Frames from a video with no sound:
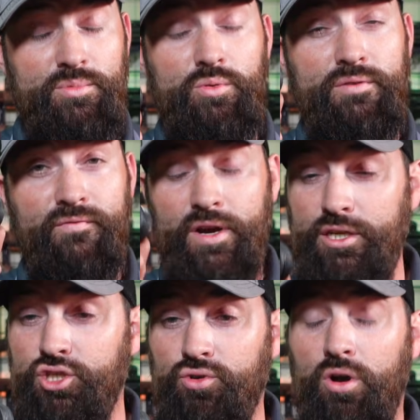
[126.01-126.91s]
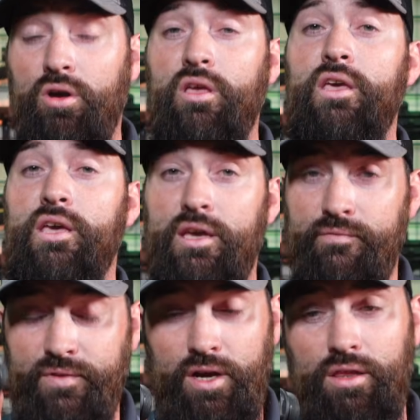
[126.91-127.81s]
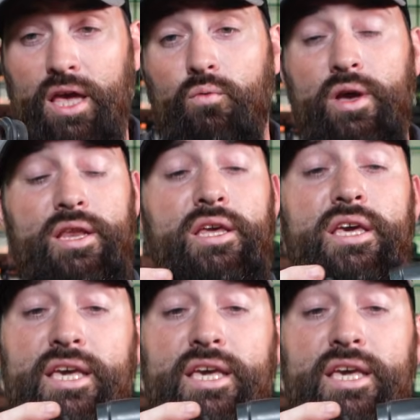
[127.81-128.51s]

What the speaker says: So it's very strong, very lightweight.